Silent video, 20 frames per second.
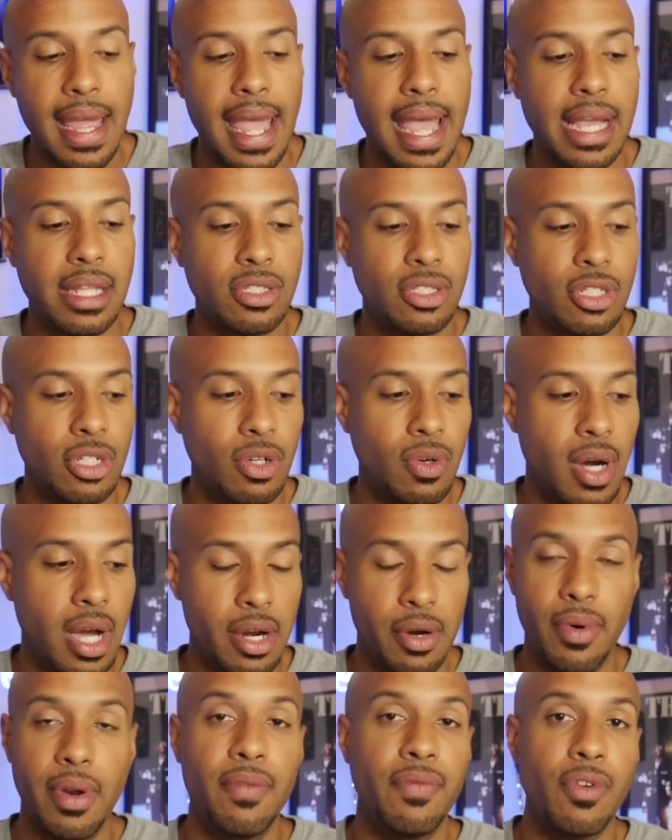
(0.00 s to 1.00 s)
And so
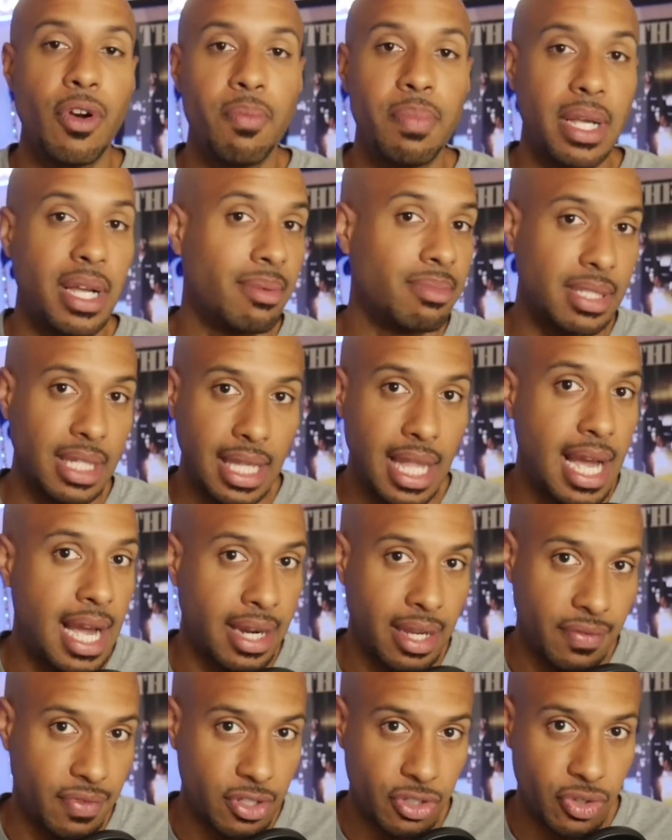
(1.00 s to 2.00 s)
Hunter Renfrow becomes a
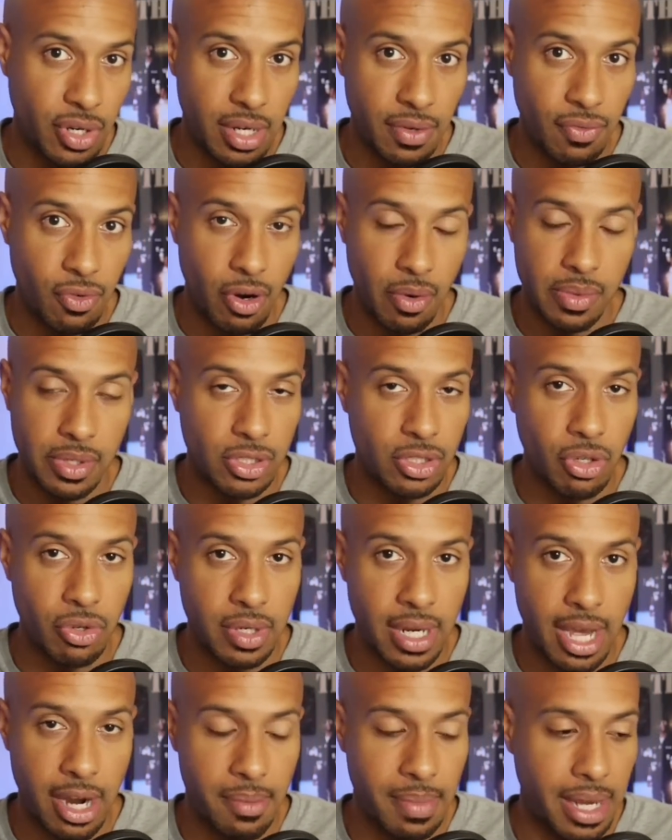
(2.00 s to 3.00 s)
lock if you trade for him. There's no
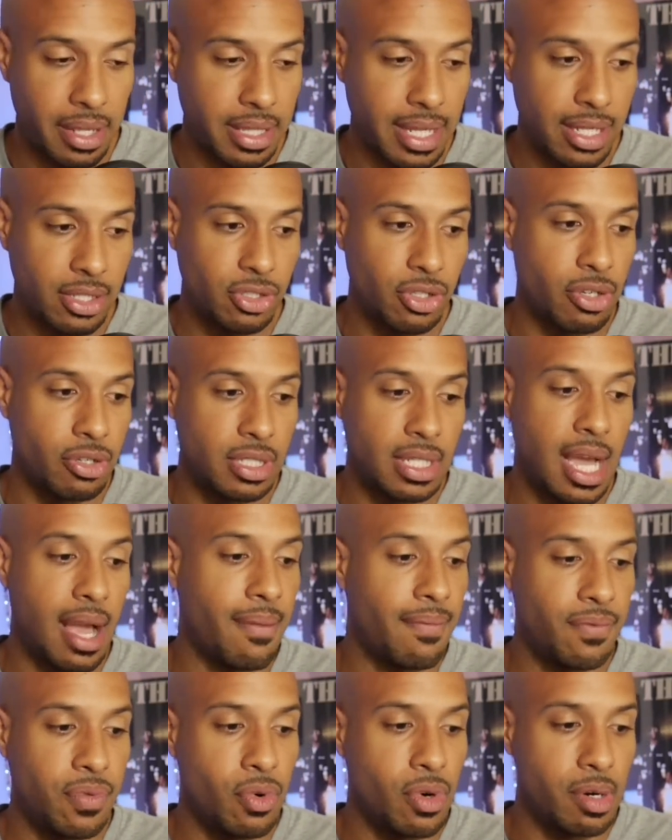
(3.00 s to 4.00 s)
doubt about that. So your
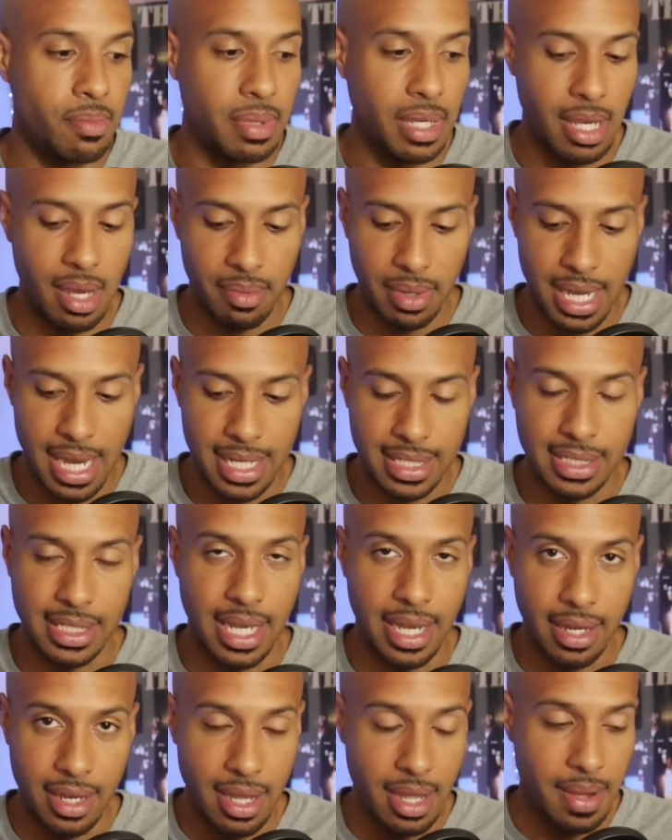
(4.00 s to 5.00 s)
top four become guys
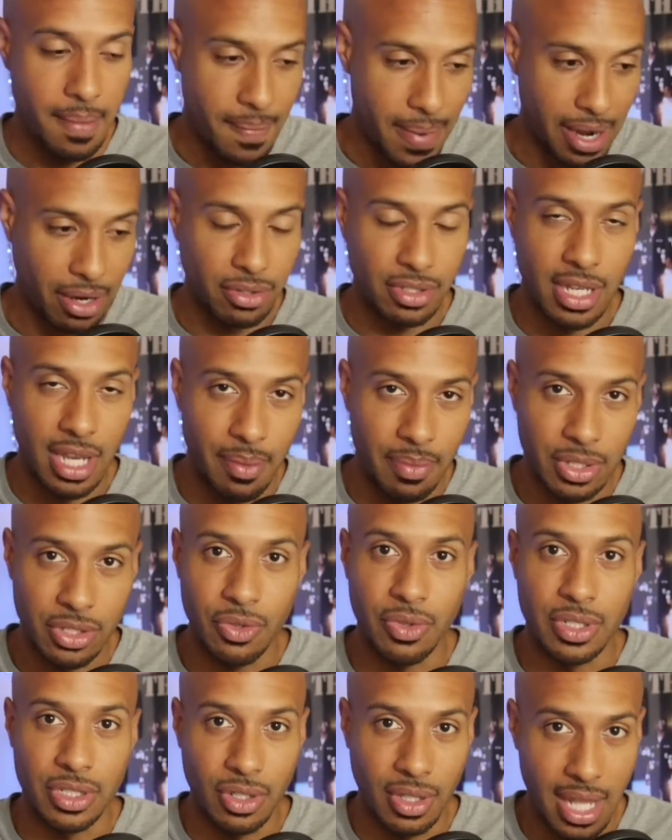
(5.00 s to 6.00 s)
like Michael Thomas,
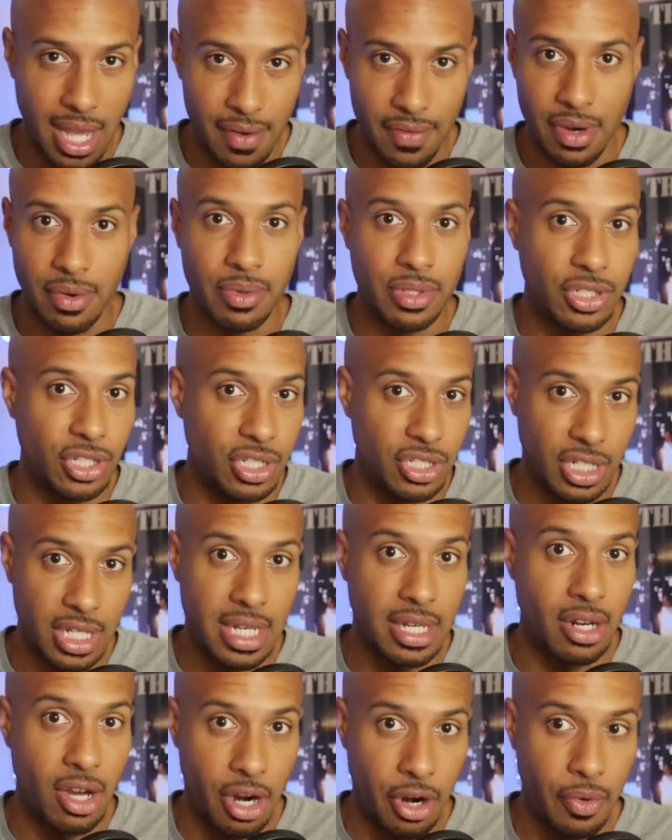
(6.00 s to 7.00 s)
Chris Olave, Rashid
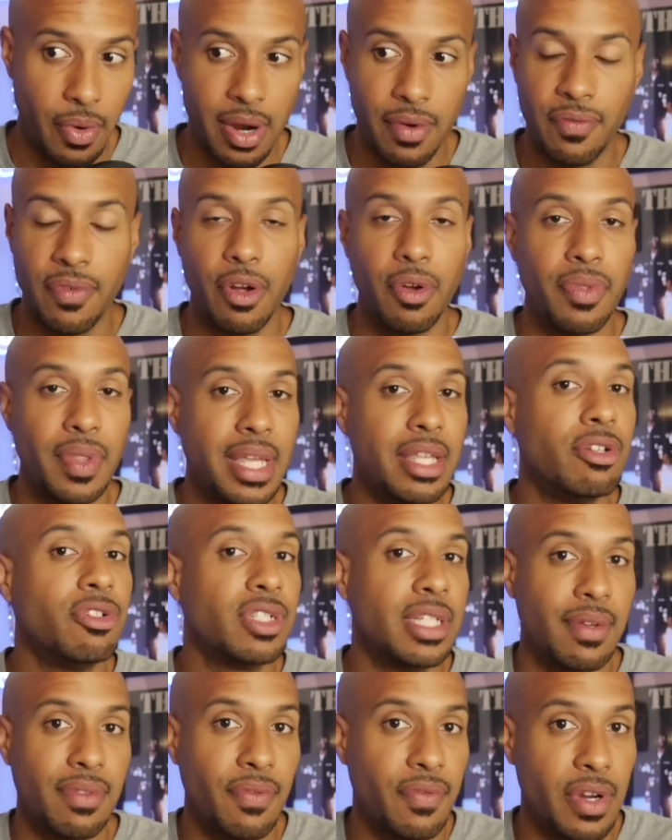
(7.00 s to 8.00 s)
Shaheed, Hunter Renfrow. Then you
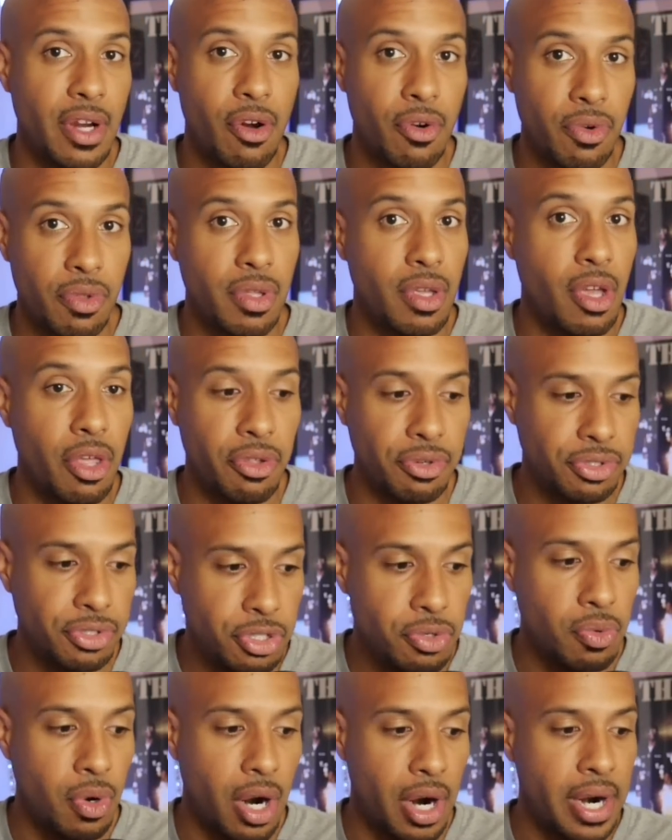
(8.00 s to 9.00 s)
just have to figure out who the other
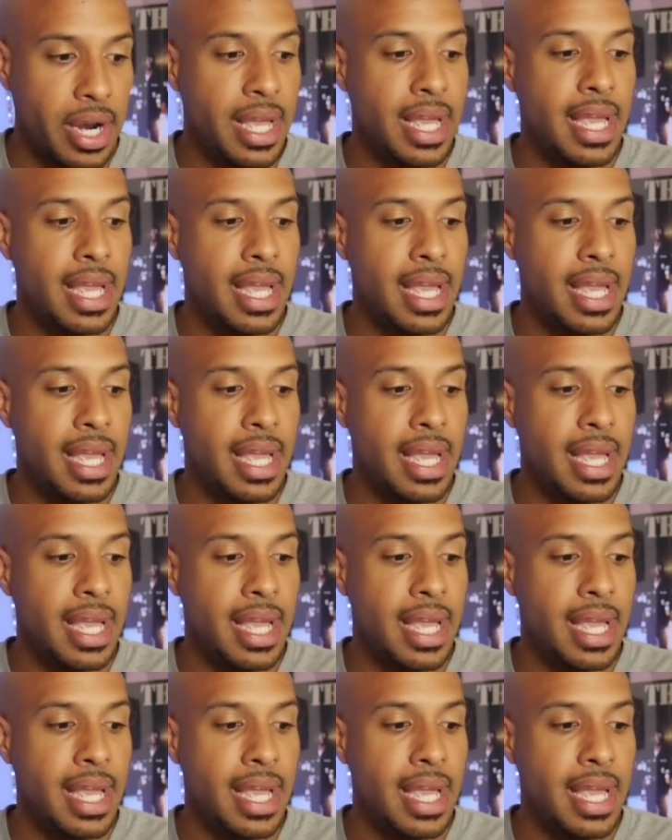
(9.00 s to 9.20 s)
two are.